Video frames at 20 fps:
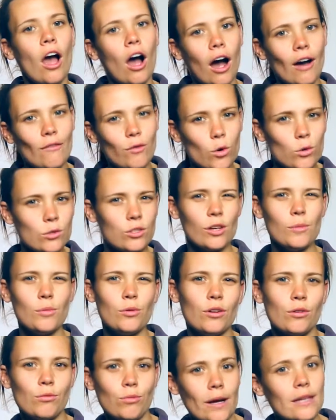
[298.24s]
I've also
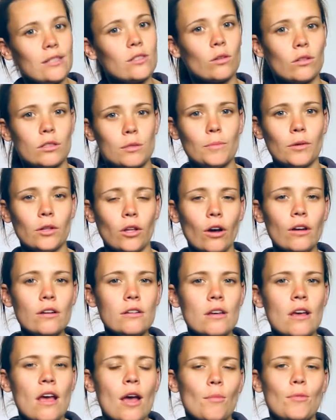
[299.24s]
put a resource below
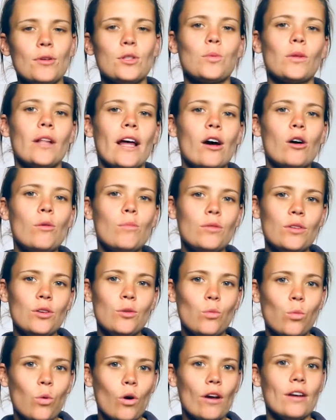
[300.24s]
which will help you
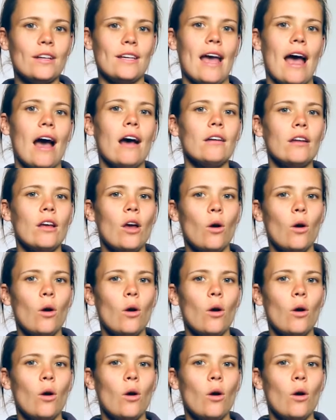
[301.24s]
work out